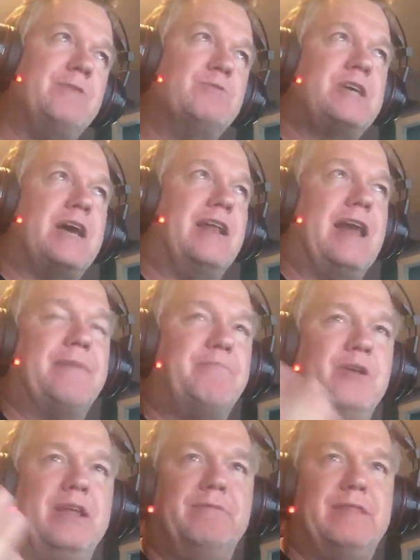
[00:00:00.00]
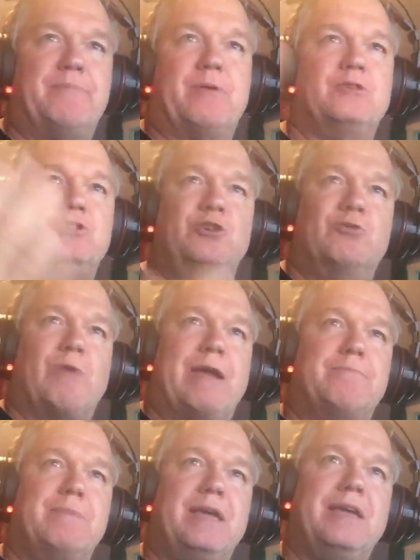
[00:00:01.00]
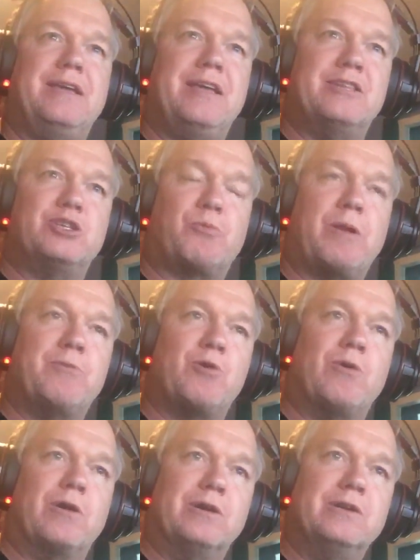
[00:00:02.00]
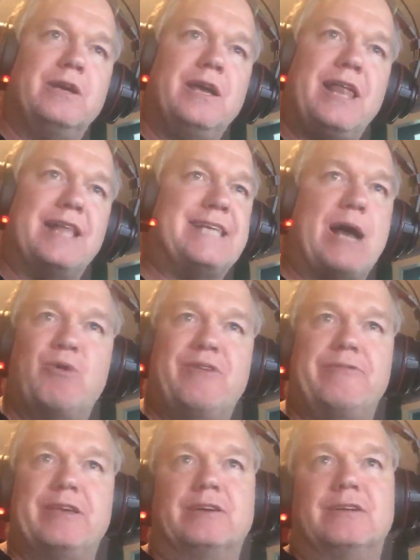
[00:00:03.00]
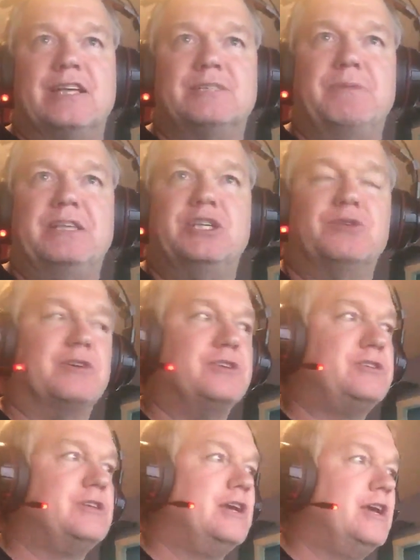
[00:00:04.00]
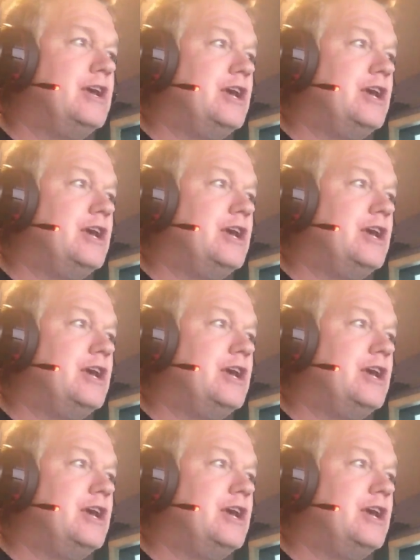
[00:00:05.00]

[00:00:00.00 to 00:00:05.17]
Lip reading: it was kind of like putting the person who raped me in the Supreme Court. That's how we feel, us Me Tooers.